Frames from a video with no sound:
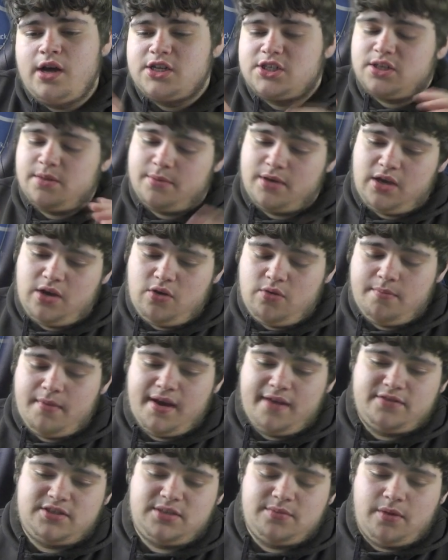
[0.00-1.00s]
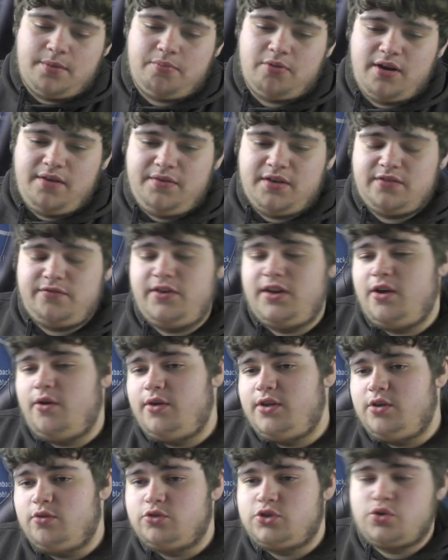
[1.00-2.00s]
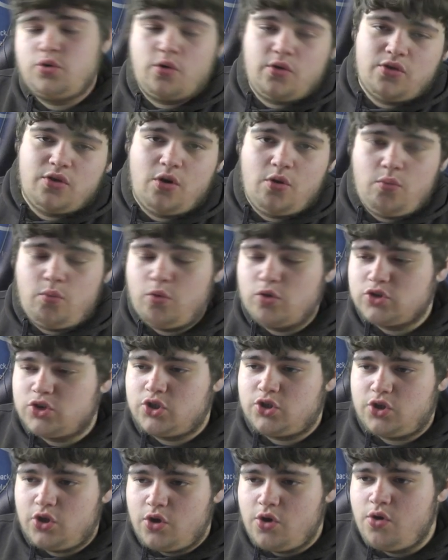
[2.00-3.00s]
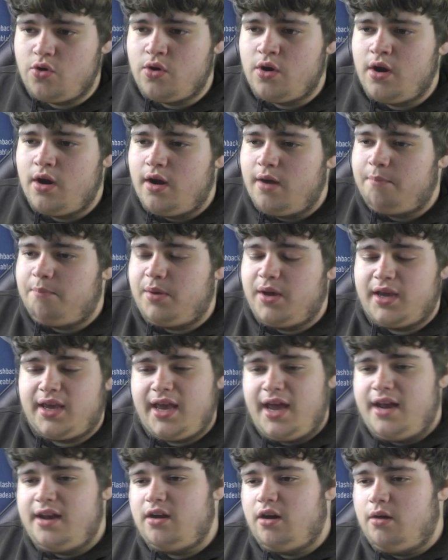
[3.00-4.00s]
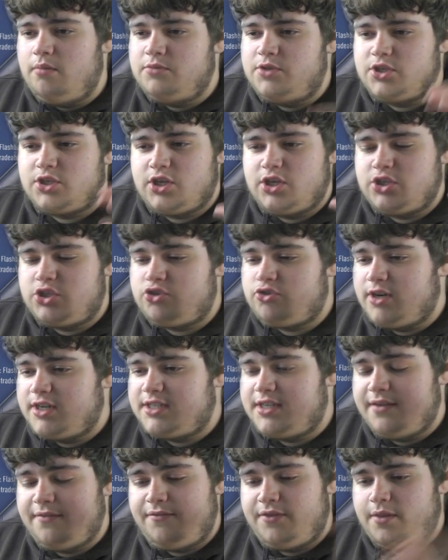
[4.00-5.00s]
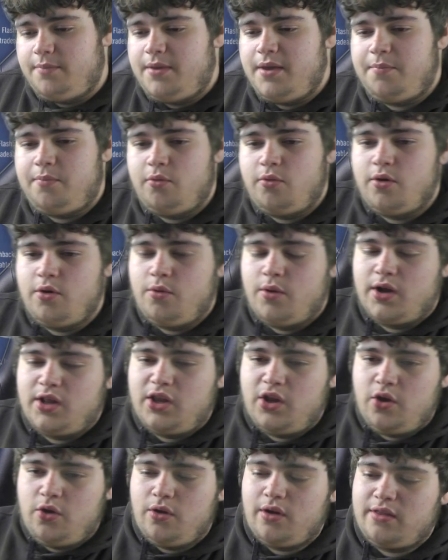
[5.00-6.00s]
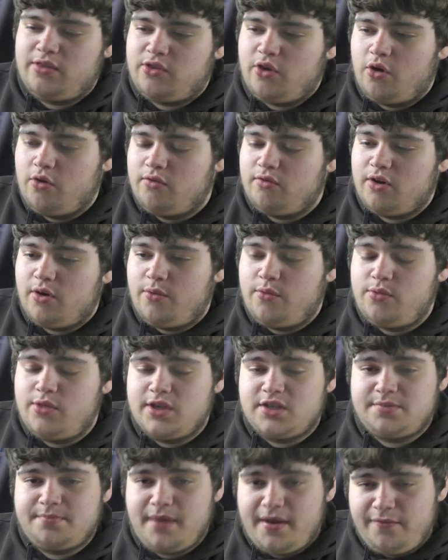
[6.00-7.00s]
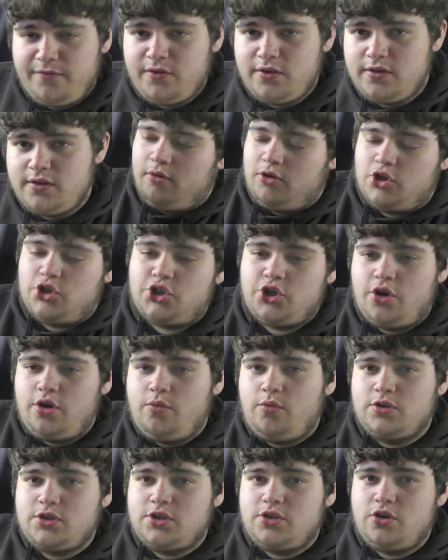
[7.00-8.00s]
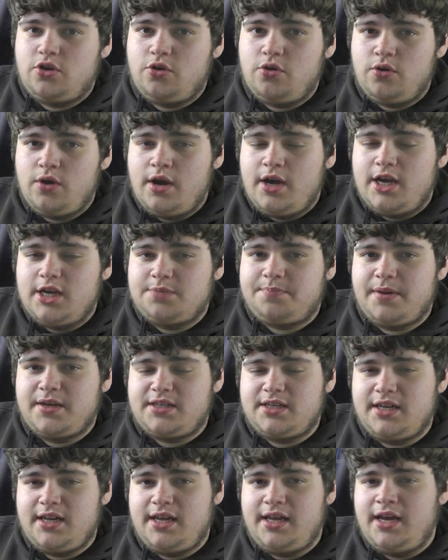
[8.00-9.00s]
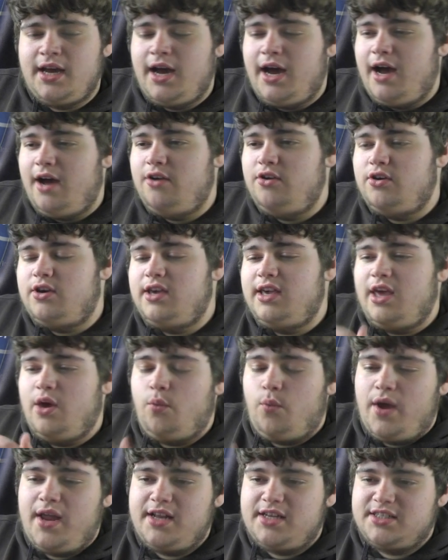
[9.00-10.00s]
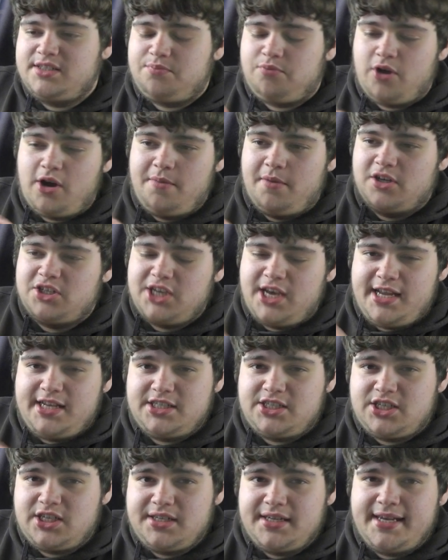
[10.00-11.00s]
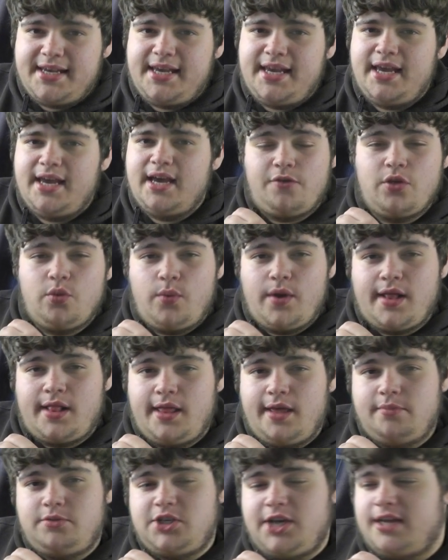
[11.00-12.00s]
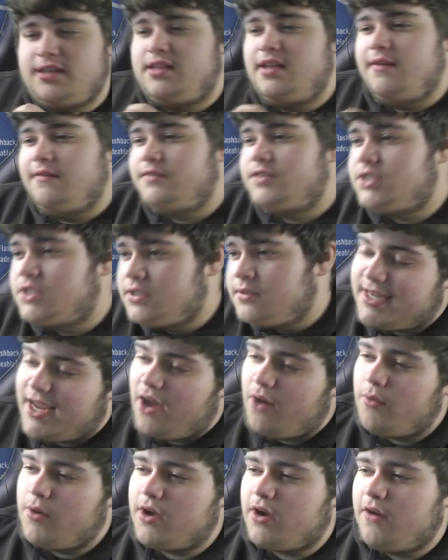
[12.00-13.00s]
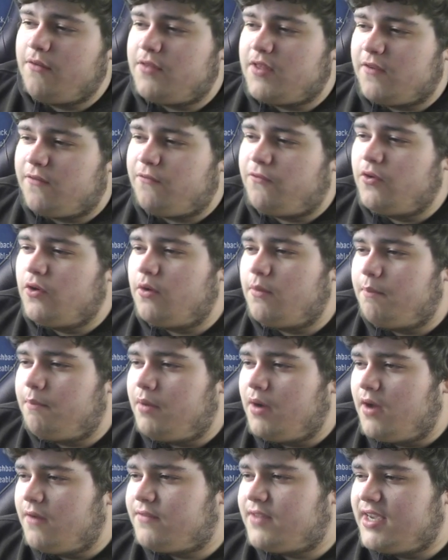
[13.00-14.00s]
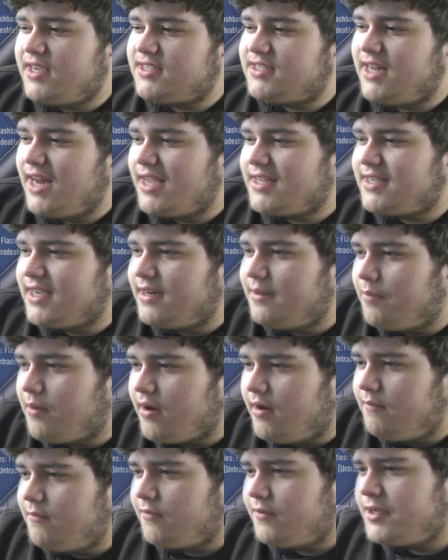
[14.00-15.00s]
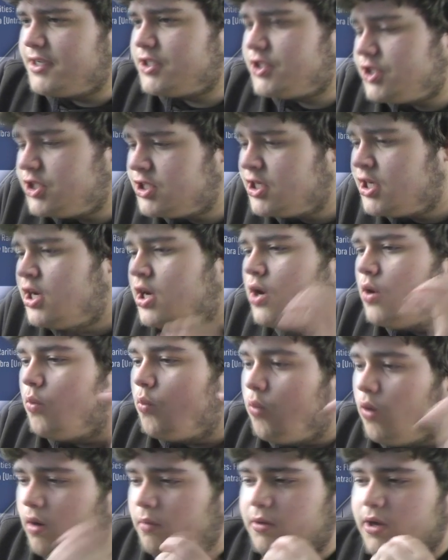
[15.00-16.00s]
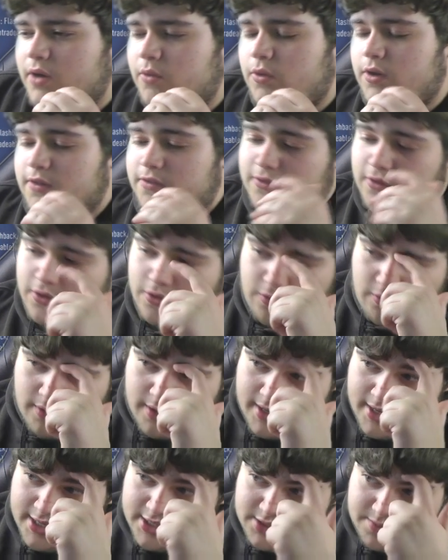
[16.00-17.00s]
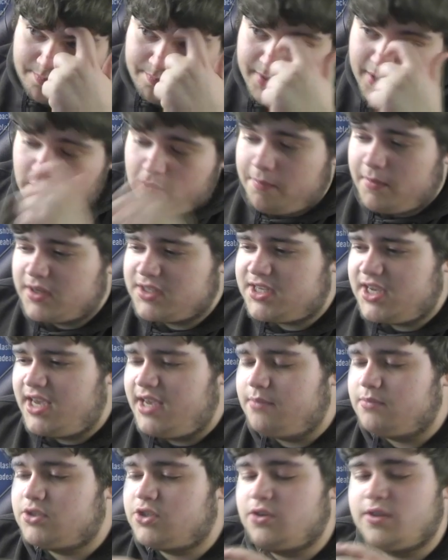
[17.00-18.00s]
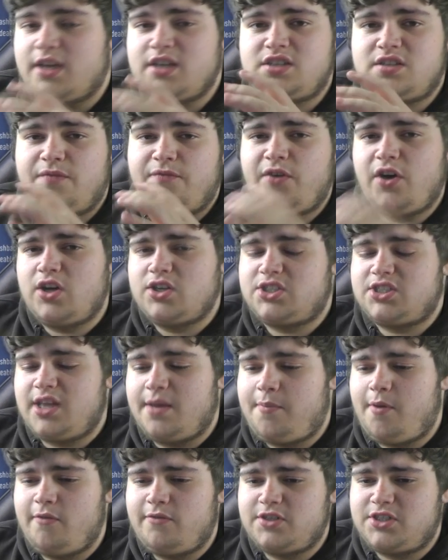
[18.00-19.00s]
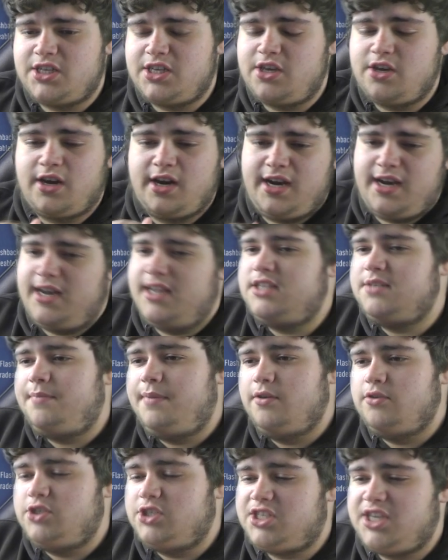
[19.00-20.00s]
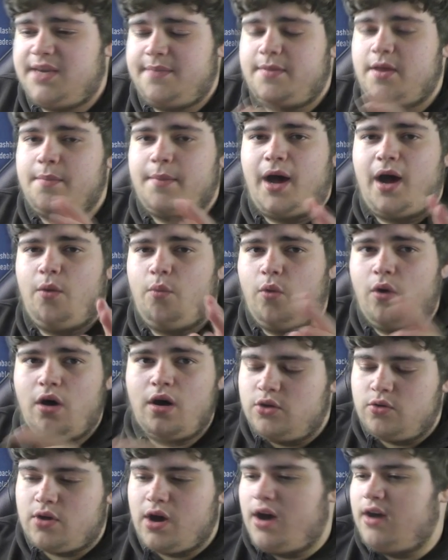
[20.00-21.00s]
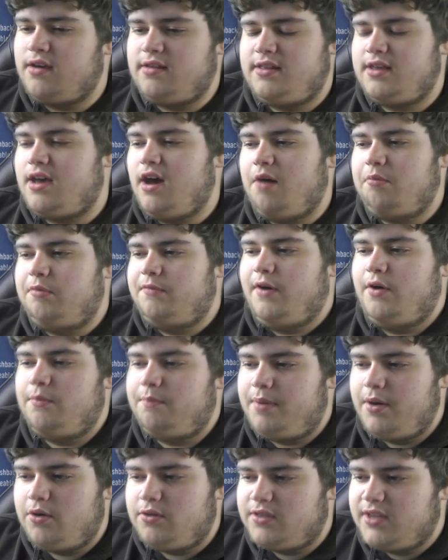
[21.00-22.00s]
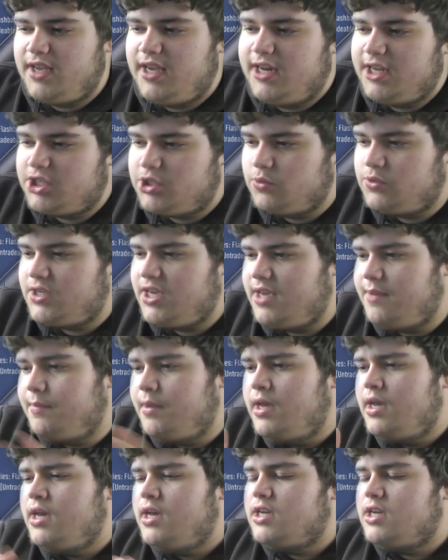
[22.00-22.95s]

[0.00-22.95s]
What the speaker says: Some of you may have seen my previous video and you'll sort of know what to do, but again, I'm just going to stress it for the people who are new and don't know this method. I'm going to show you what to do. It's basically how you can get wins pretty much instantly for the weekly objectives. Say I want to go for this FUT birthday Zlatan Ibrahimovic. What I'm going to want to do is build my team. So that's the first step, obviously. You're going to need to build your team no matter what. You can't get the card without building the initial team.